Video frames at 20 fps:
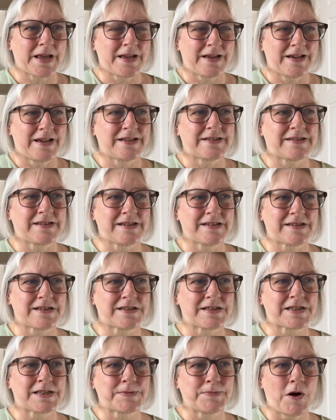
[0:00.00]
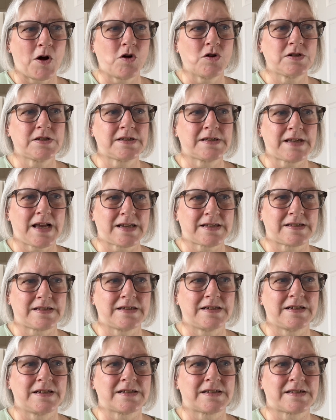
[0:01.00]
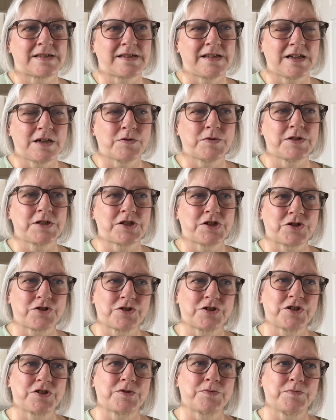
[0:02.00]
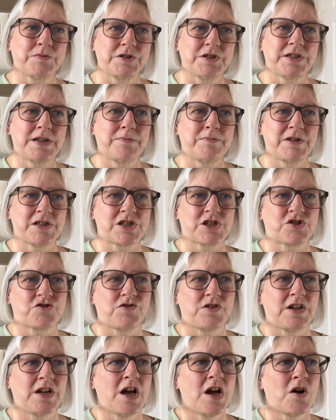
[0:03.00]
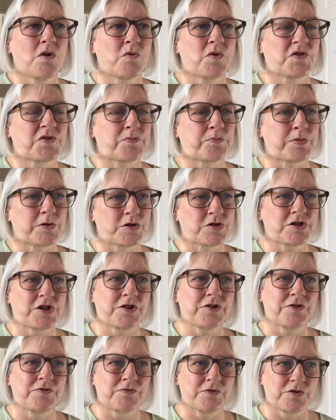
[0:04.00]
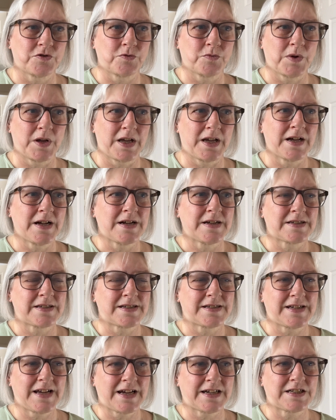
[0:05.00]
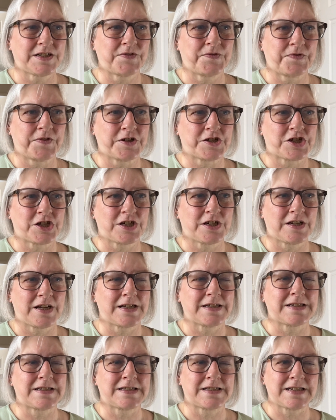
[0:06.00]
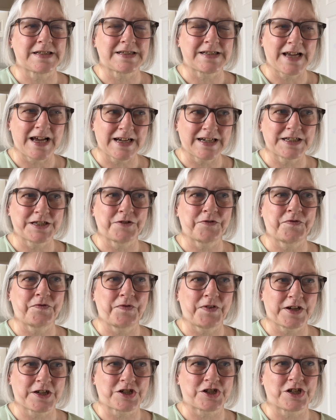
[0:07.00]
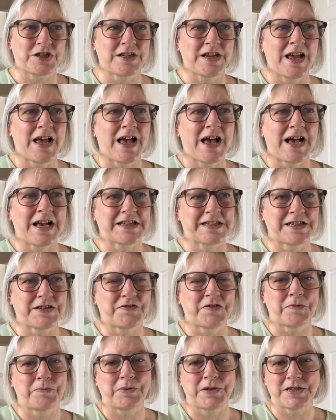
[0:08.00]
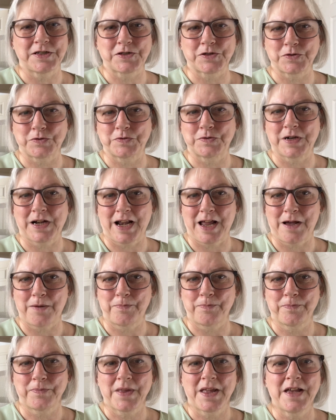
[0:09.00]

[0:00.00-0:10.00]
It says it's smart and sassy, a sequence-studded murder mystery with blood on the runway. Detective fiction has never been so glam.